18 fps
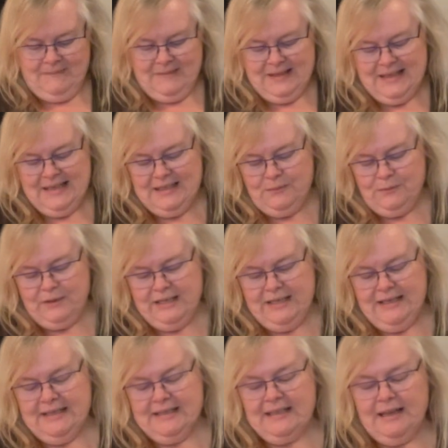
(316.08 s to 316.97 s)
This one
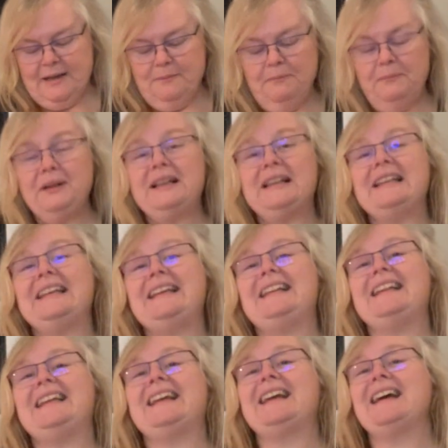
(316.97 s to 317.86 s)
is
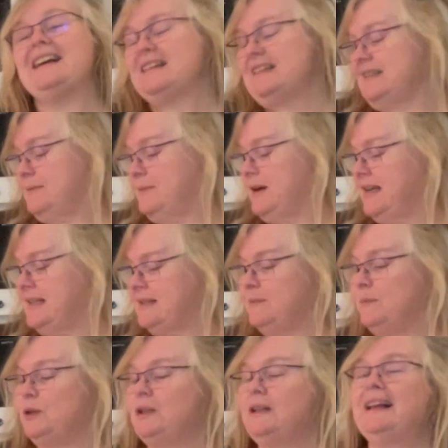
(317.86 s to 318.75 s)
completely
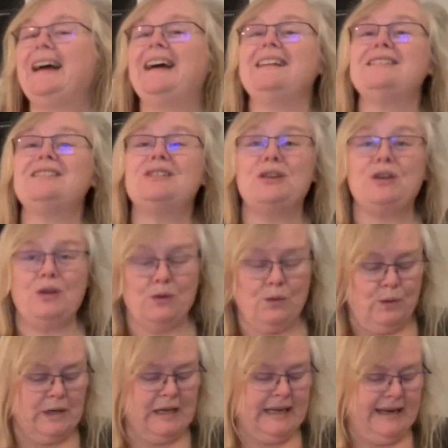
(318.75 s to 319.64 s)
customizable as to
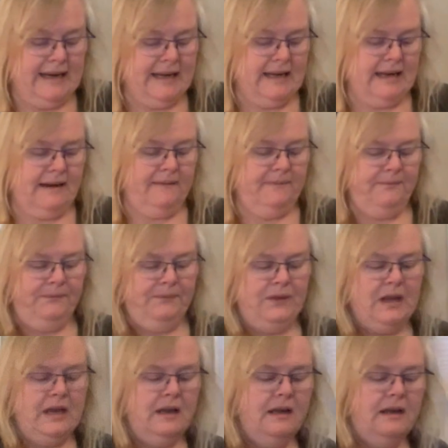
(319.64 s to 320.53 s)
your liking.
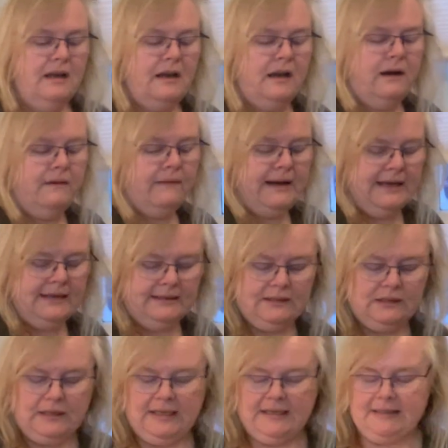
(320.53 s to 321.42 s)
All right,
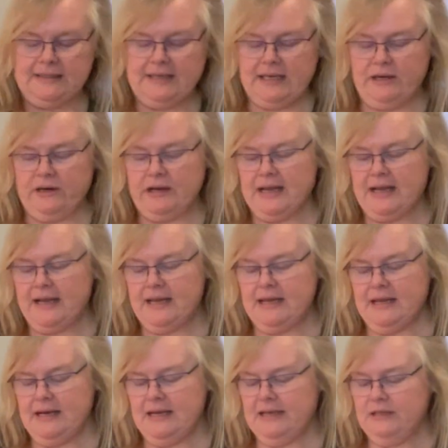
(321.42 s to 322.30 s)
so let's get our
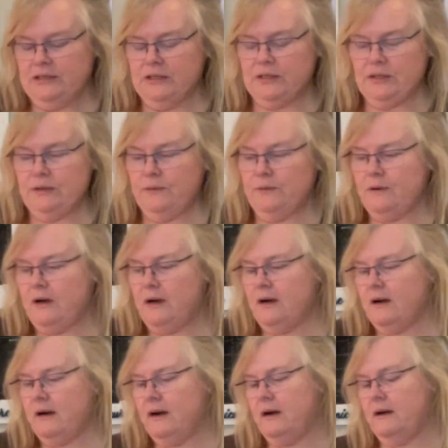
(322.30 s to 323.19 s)
onion into
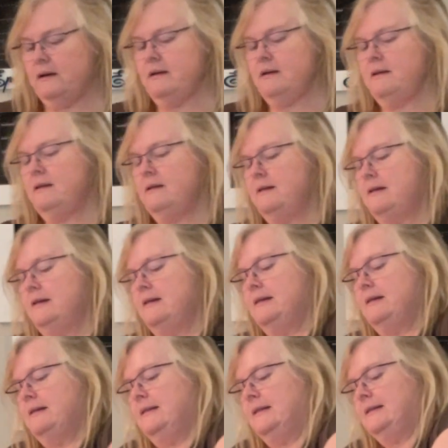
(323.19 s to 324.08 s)
our
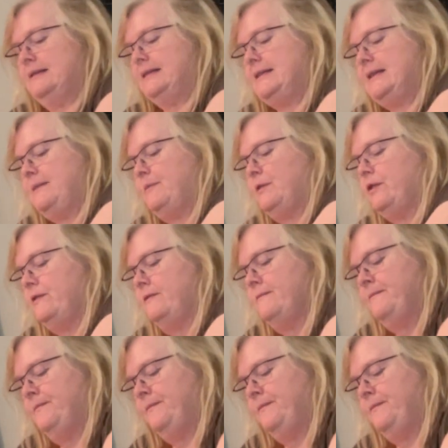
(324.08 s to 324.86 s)
steamer.